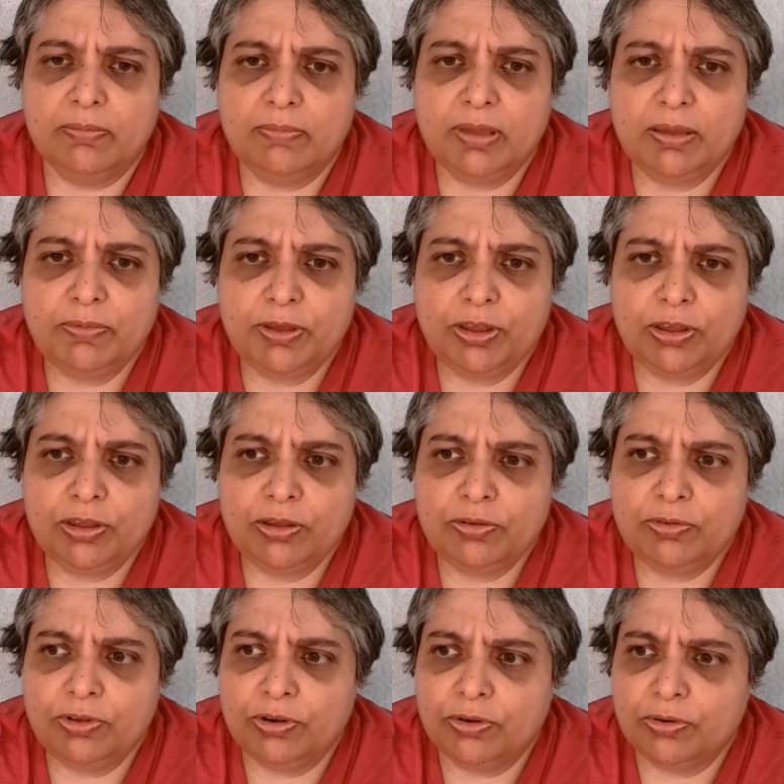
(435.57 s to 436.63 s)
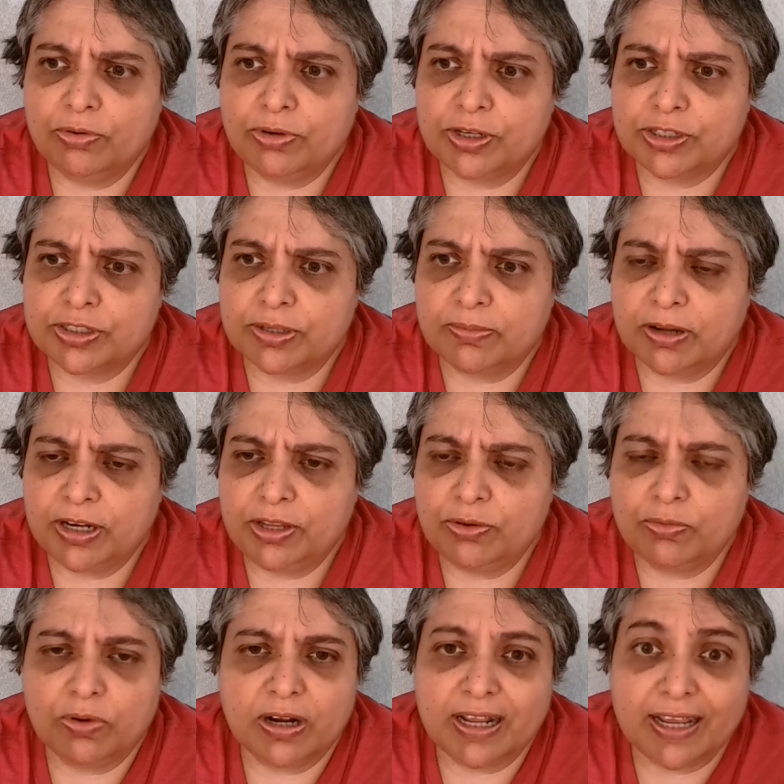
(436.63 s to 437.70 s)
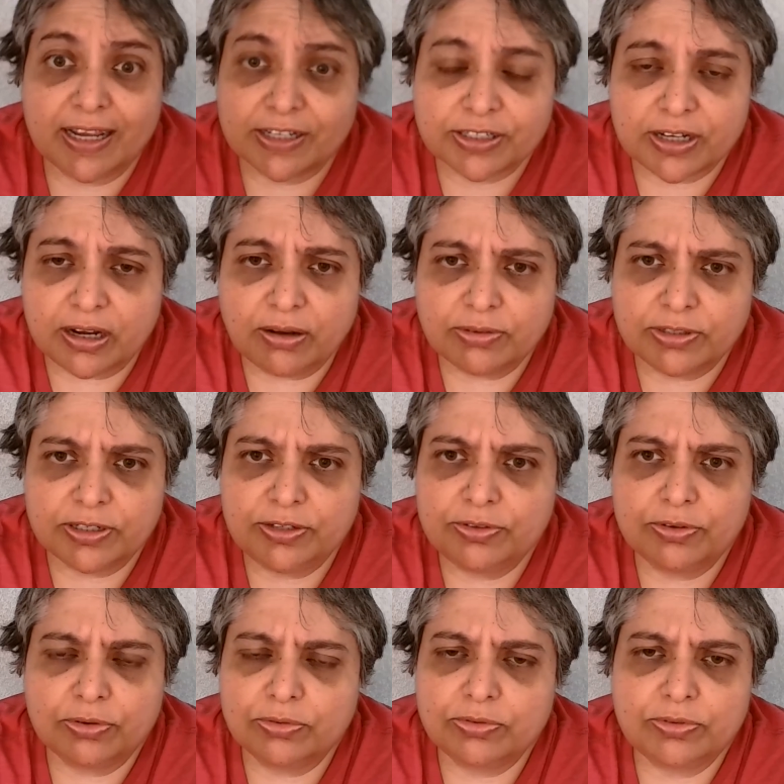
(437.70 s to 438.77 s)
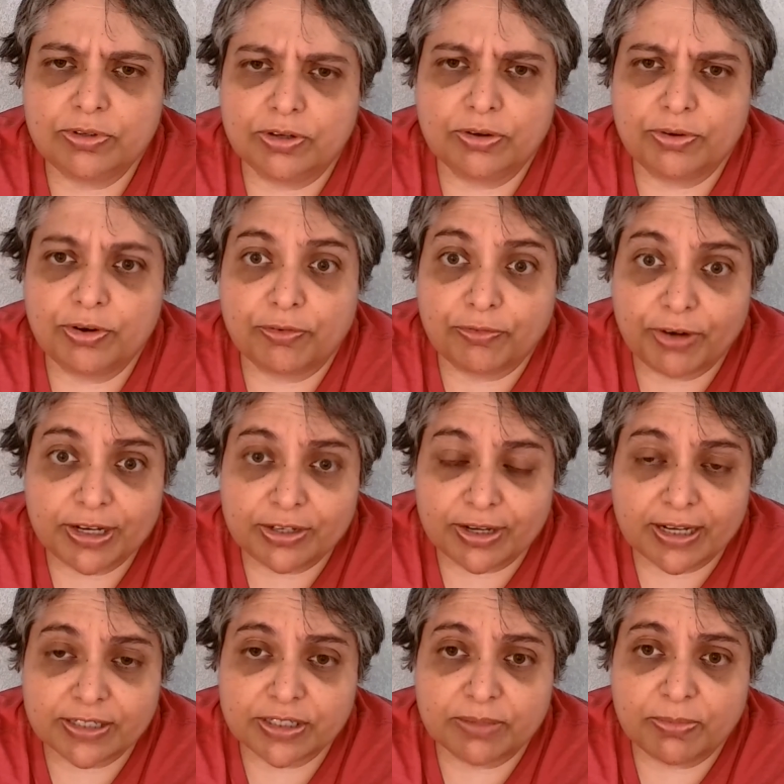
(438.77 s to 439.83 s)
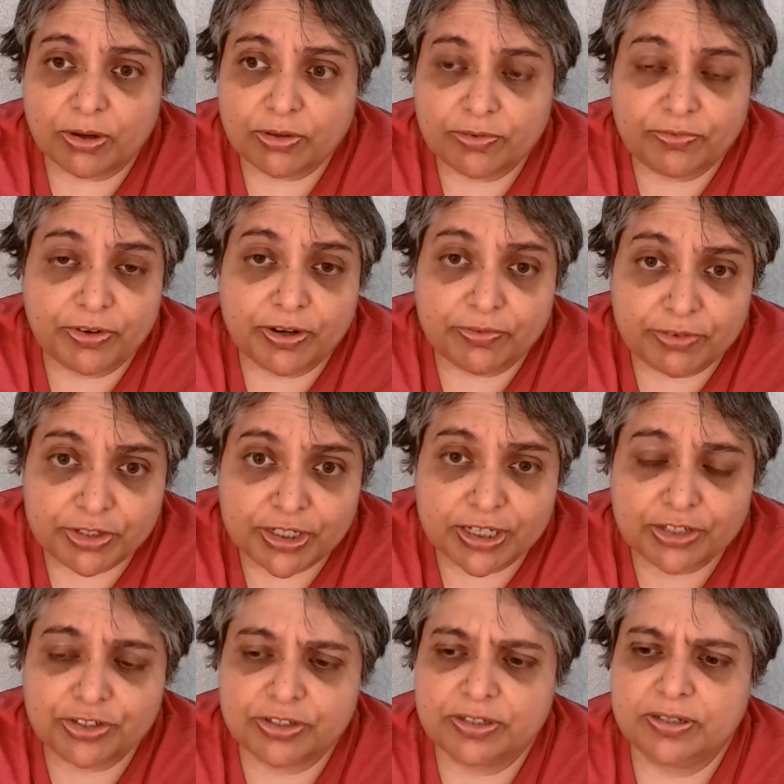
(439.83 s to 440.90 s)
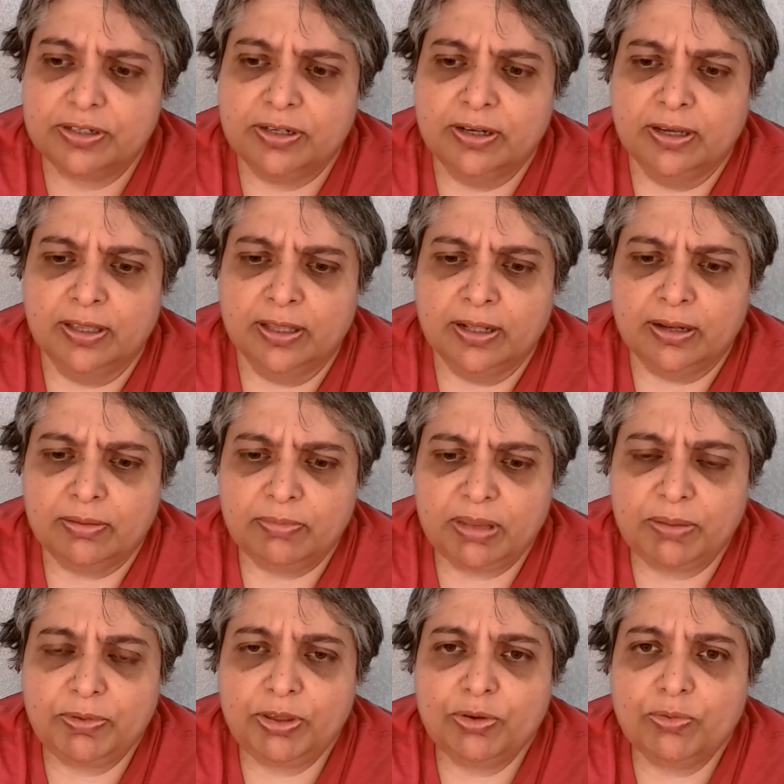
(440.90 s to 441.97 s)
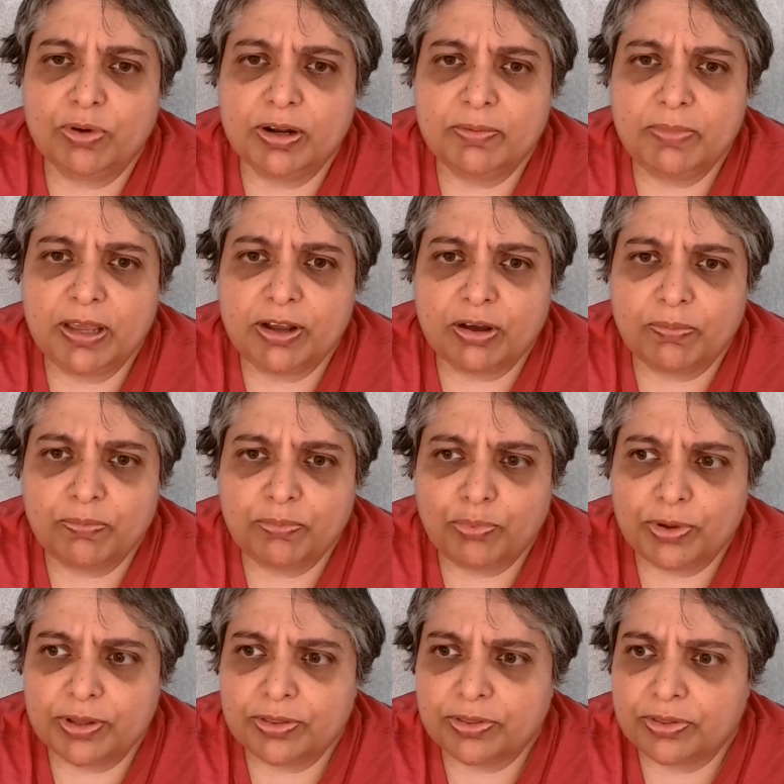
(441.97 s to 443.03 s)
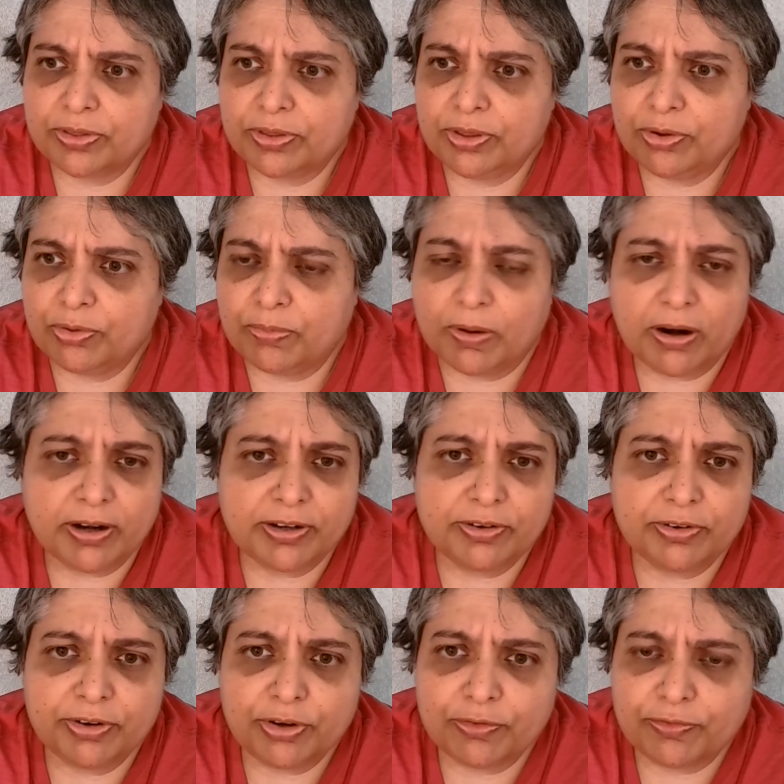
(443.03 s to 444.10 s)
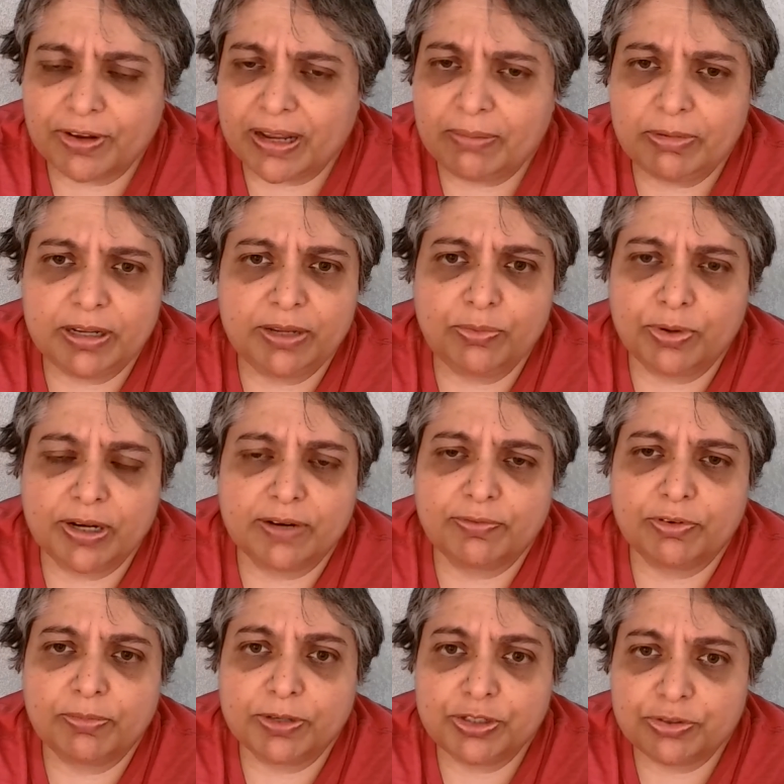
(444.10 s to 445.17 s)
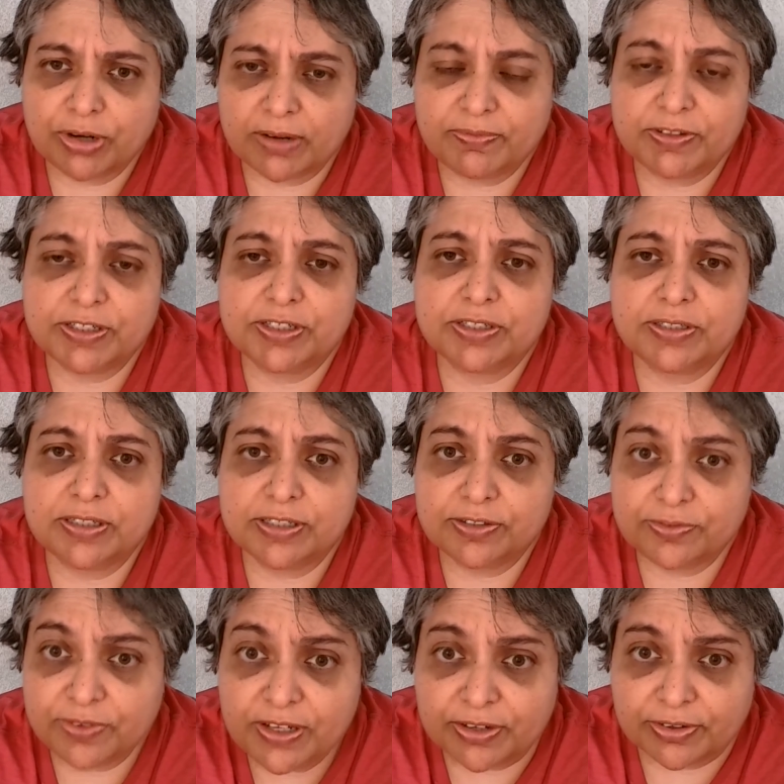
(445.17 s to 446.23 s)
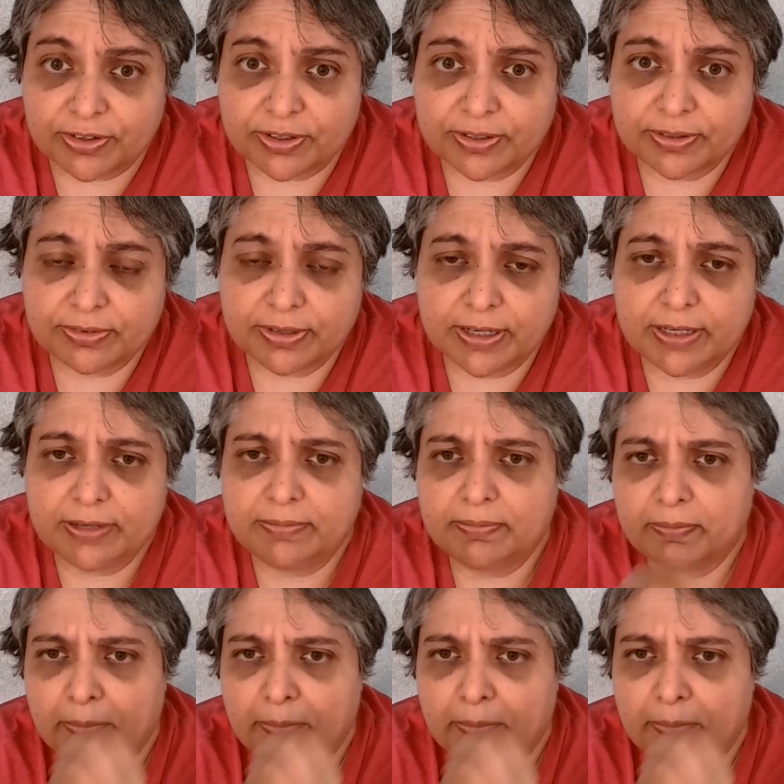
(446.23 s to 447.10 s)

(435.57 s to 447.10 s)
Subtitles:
maybe there's somebody you want to ask out and you're afraid to ask them out, afraid of rejection. Maybe you want to make up with your partner, your family, whatever, but you have this fear, right?